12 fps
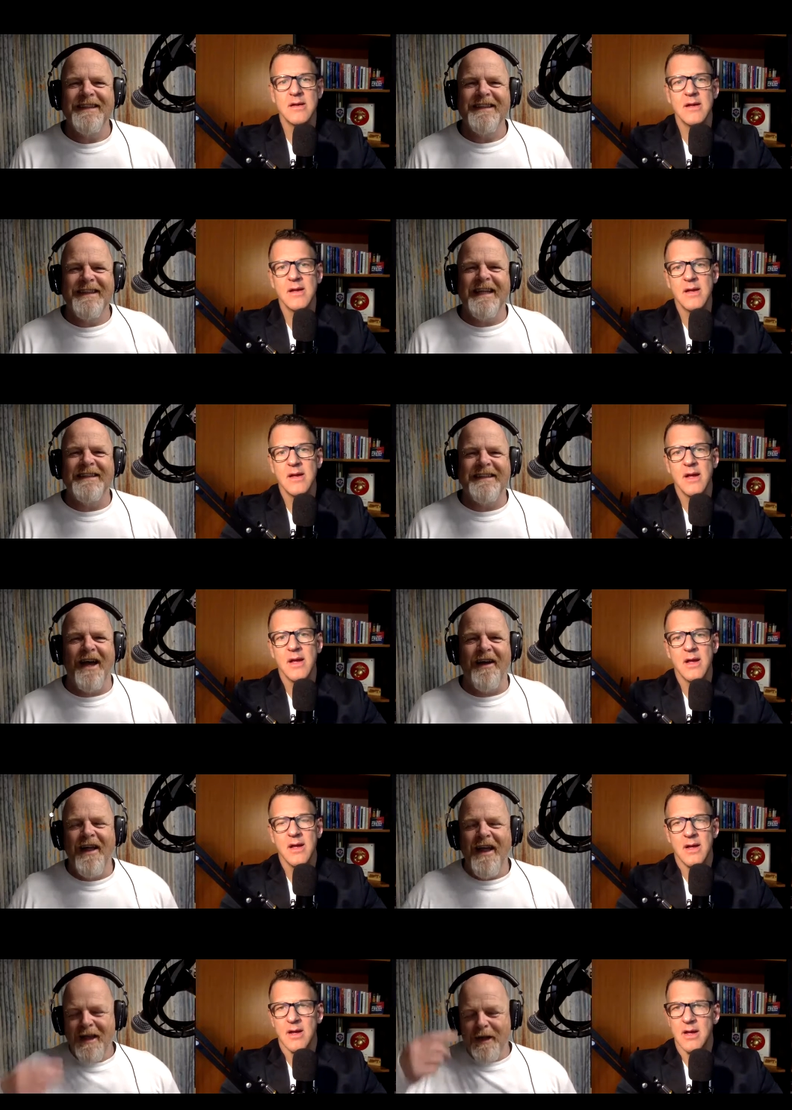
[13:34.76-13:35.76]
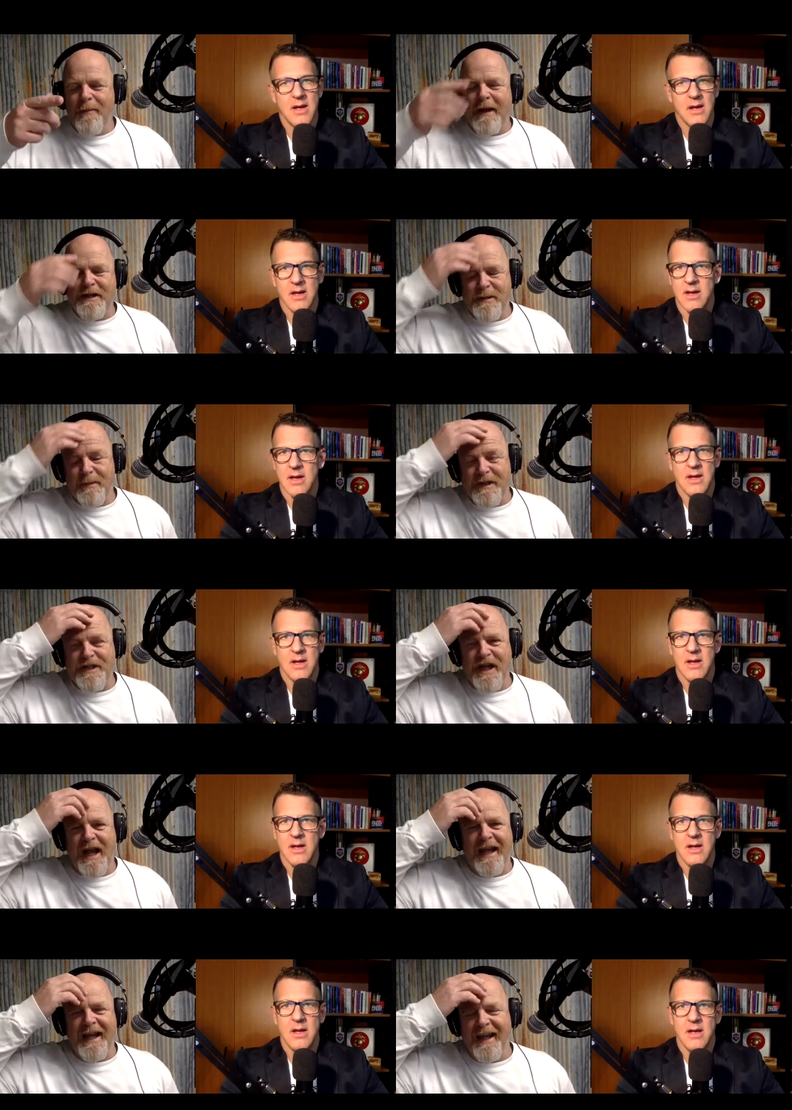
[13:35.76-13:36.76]
Speaker 1: There's no, you mentioned
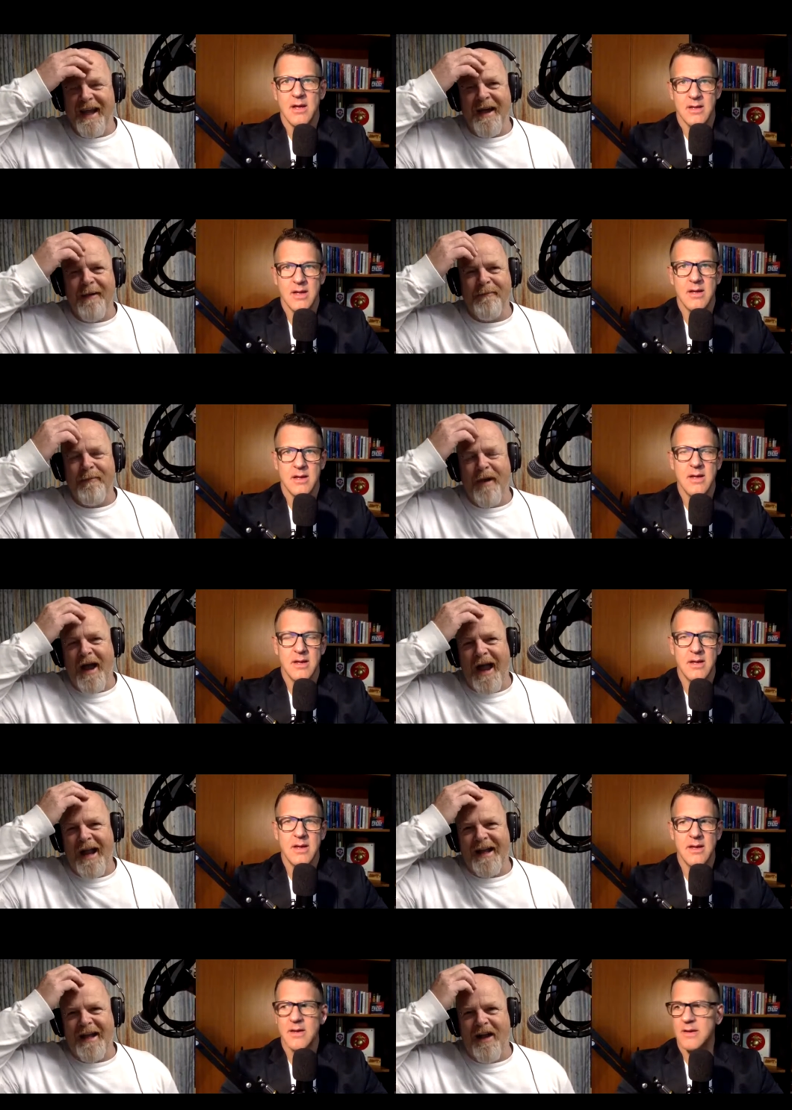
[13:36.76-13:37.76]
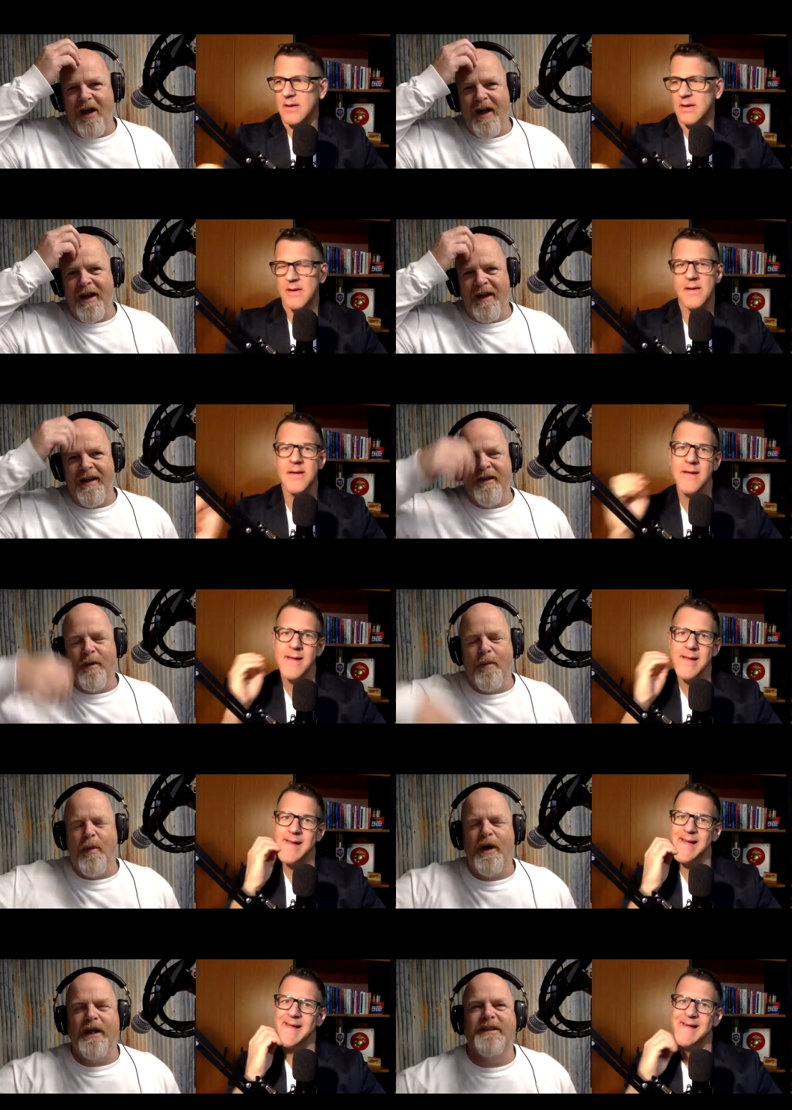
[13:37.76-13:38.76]
Bocelli. Um, I had a client that
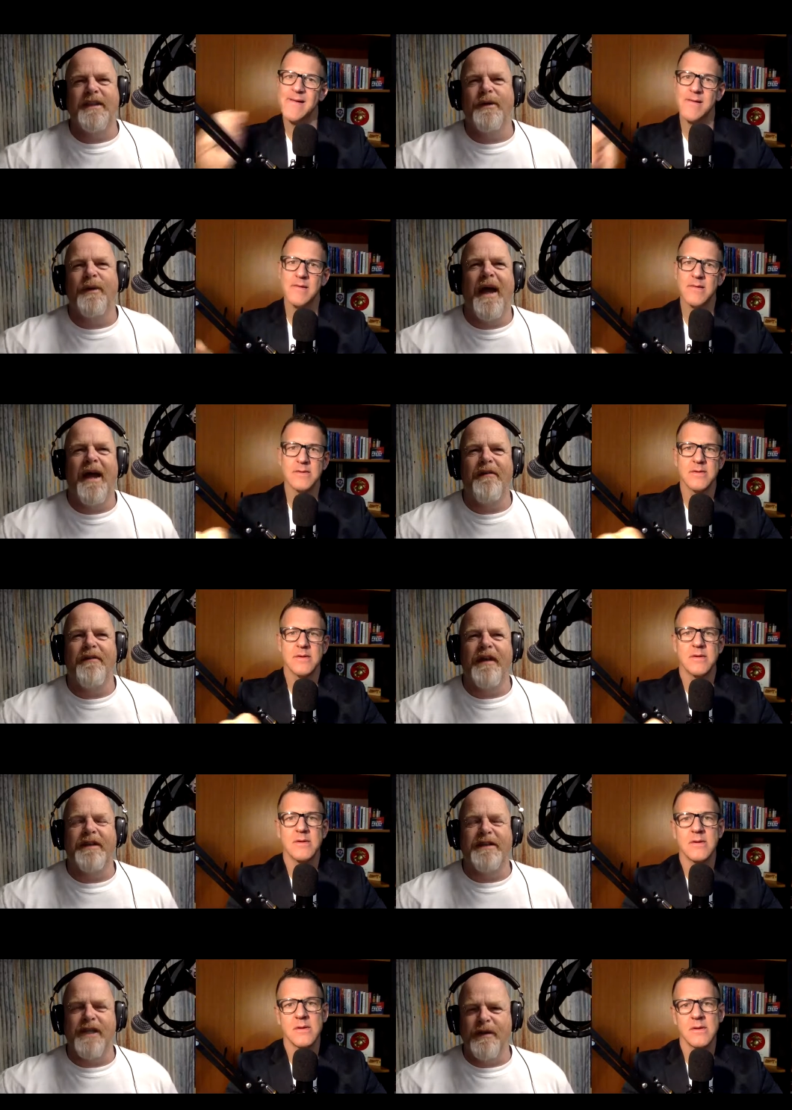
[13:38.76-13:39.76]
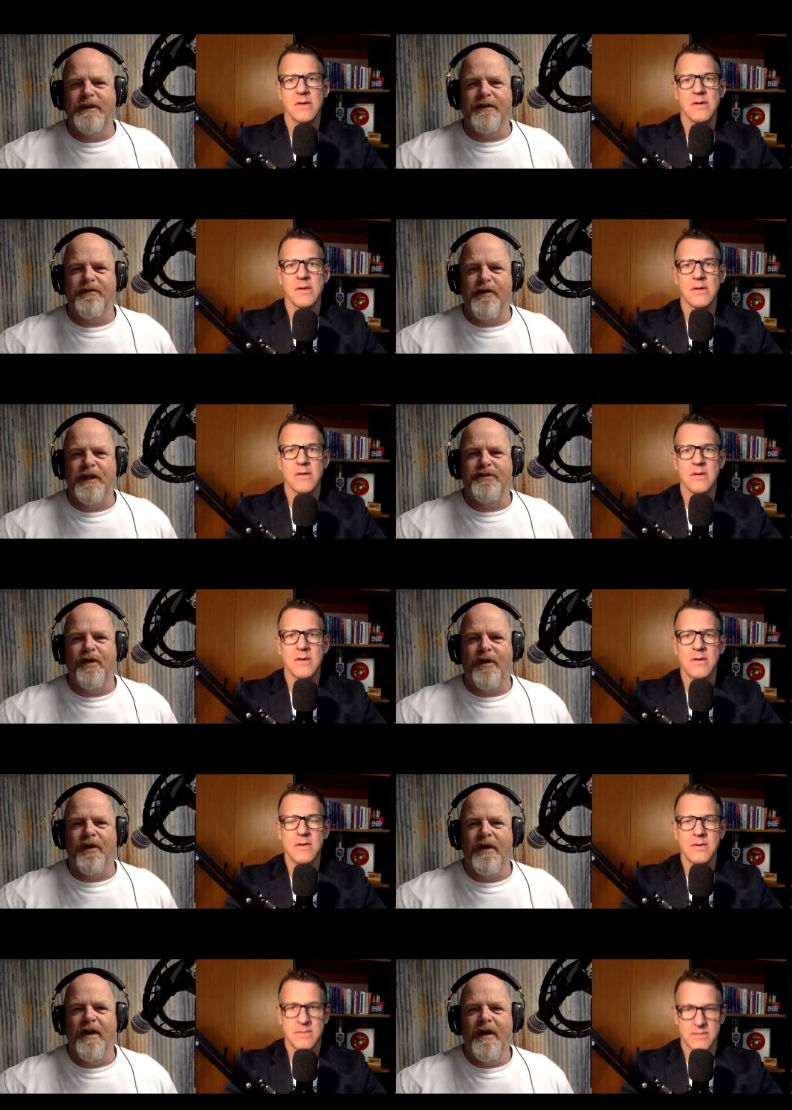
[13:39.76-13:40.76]
wanted to have an exclusive restaurant.